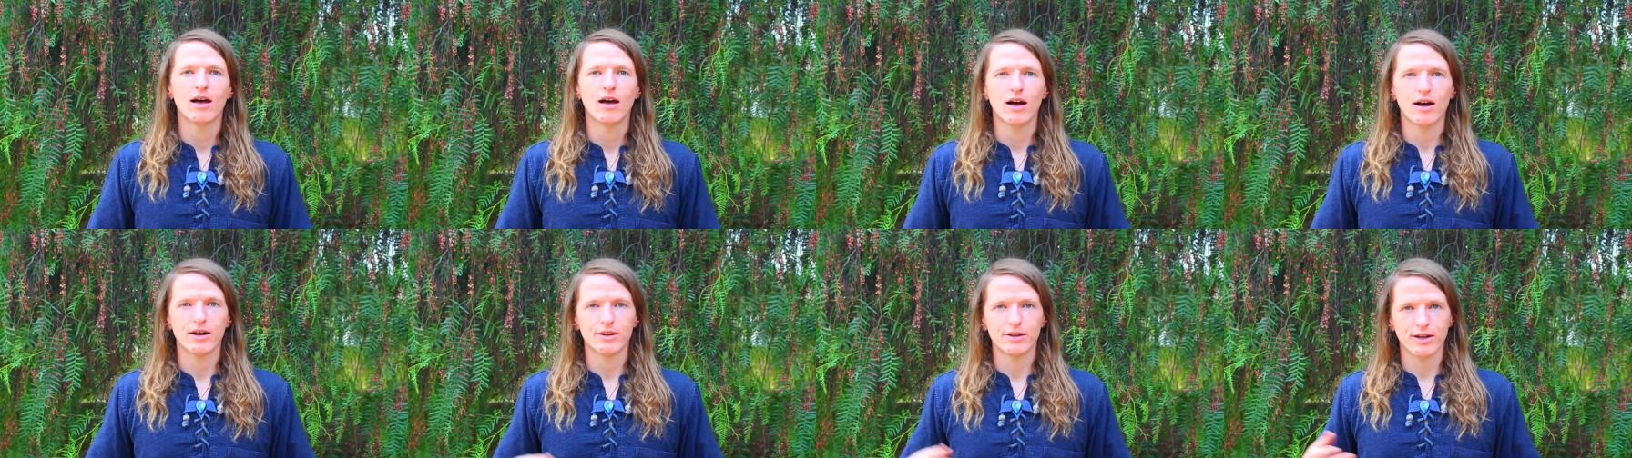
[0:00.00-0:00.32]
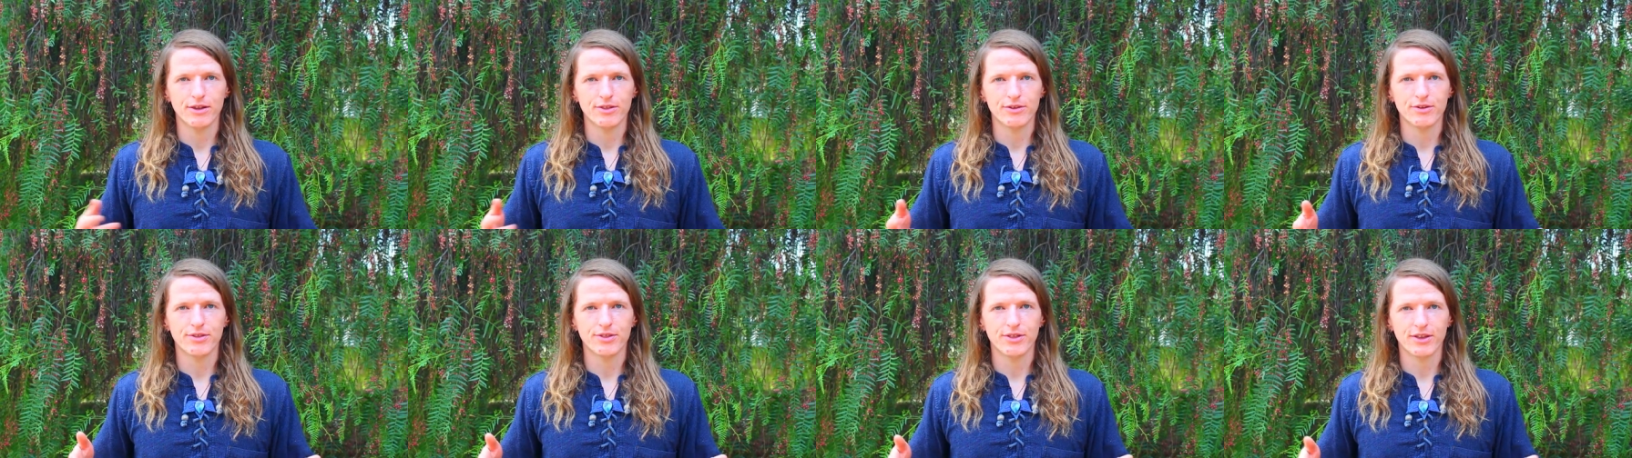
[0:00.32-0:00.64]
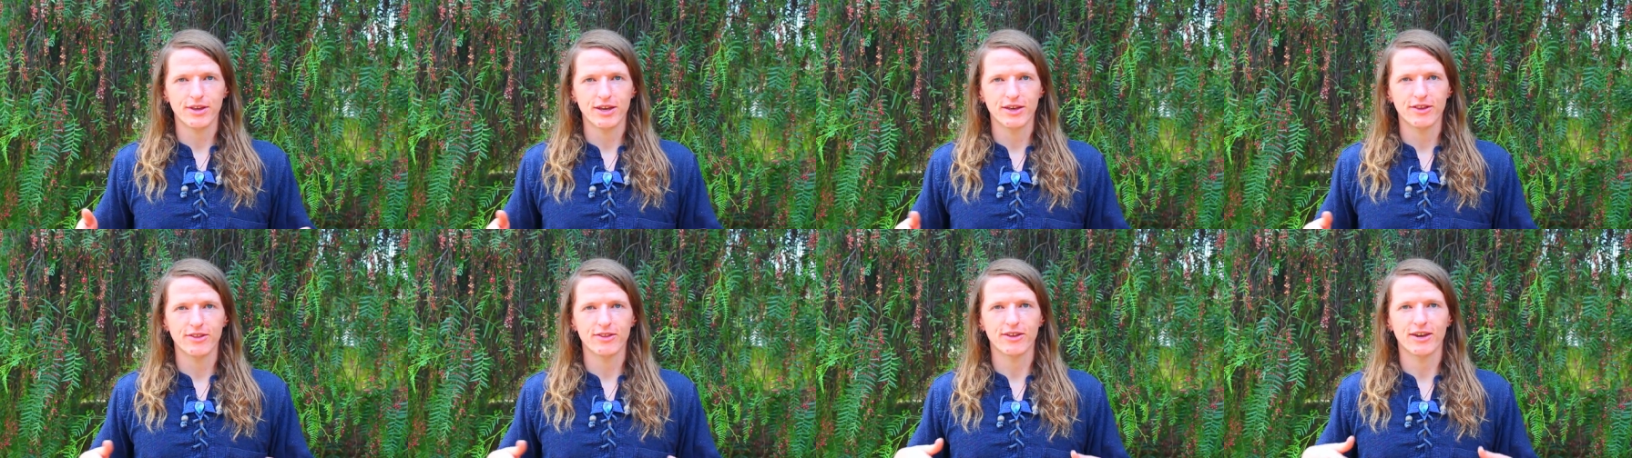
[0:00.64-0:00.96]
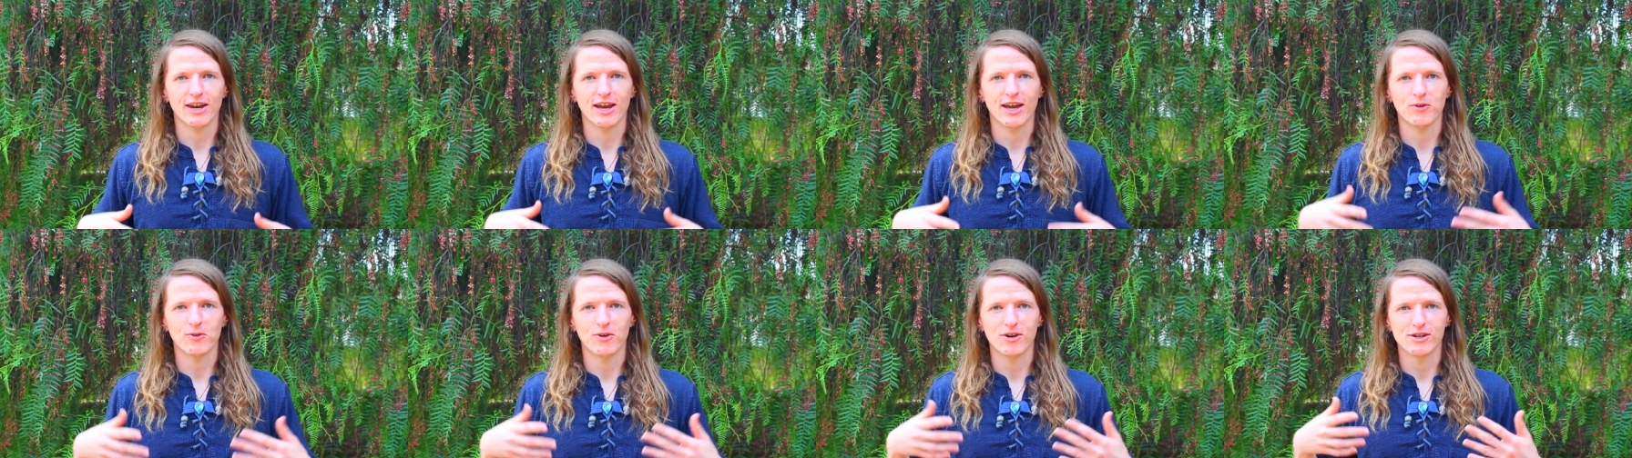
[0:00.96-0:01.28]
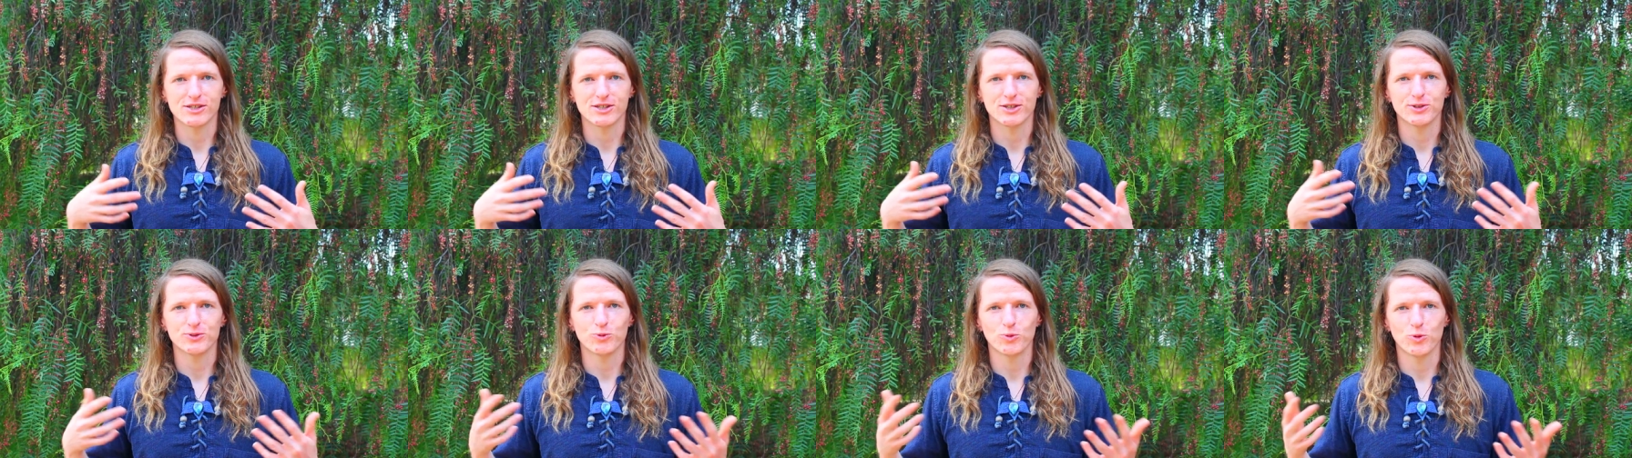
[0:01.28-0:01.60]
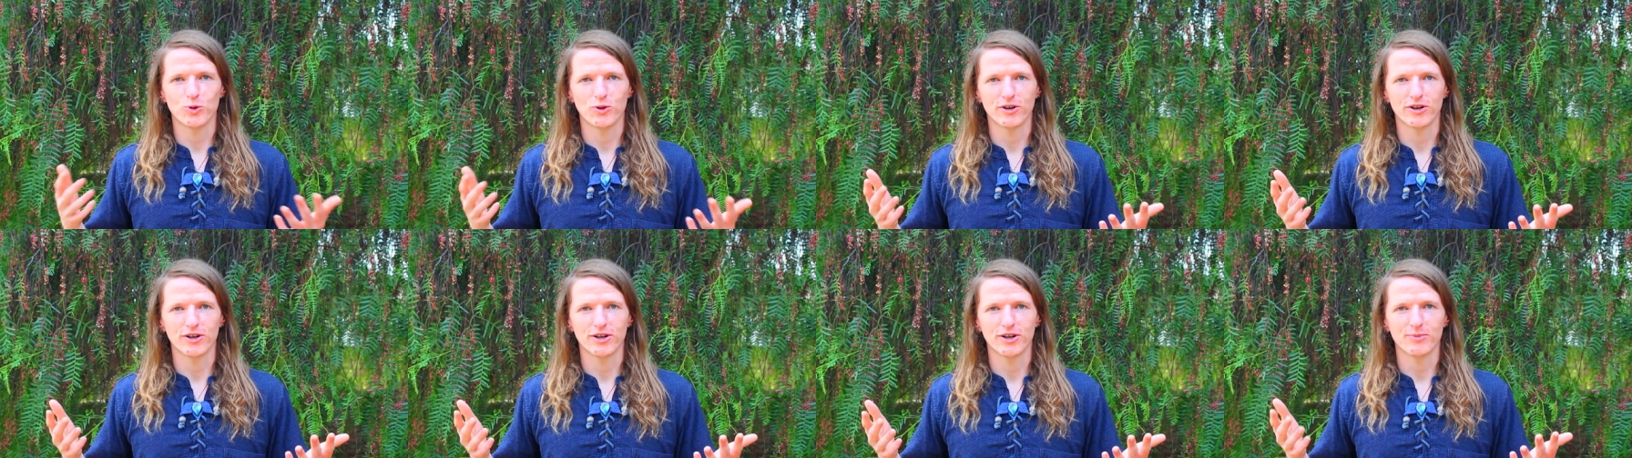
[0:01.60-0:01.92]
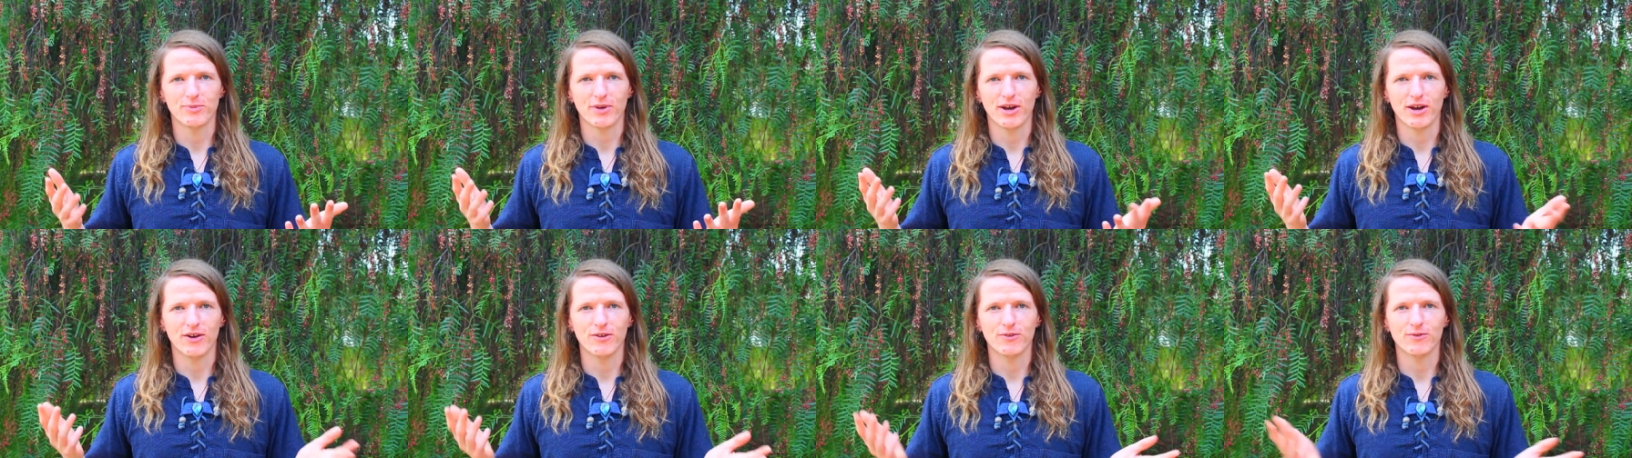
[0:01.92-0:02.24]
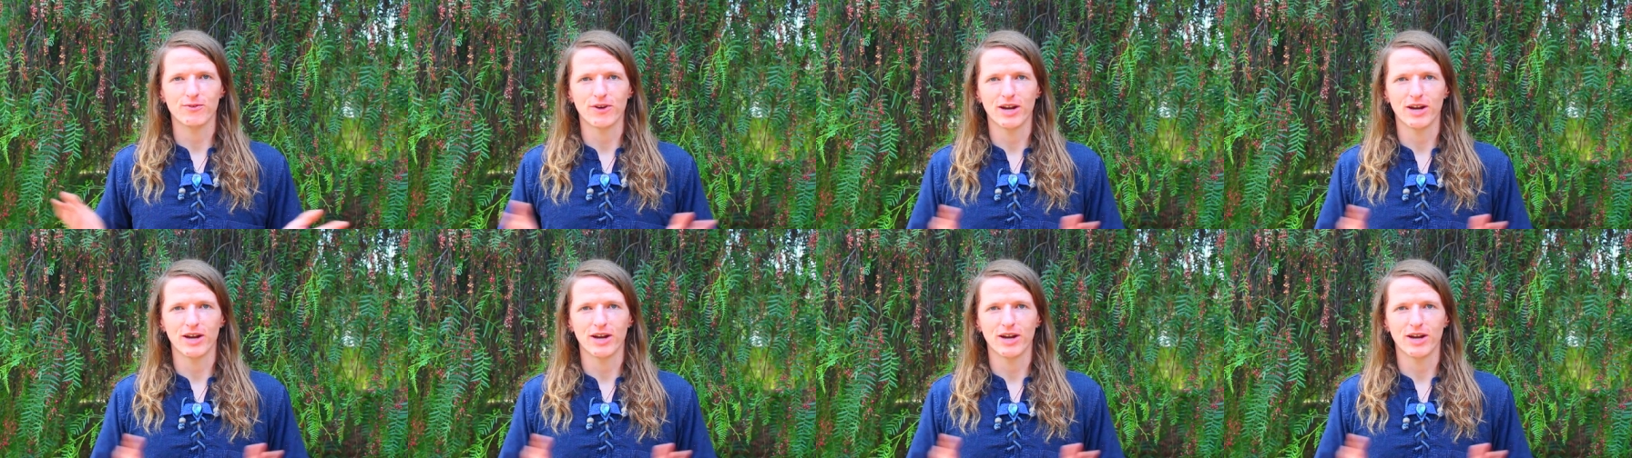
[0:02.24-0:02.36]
Another thing that I want to warn about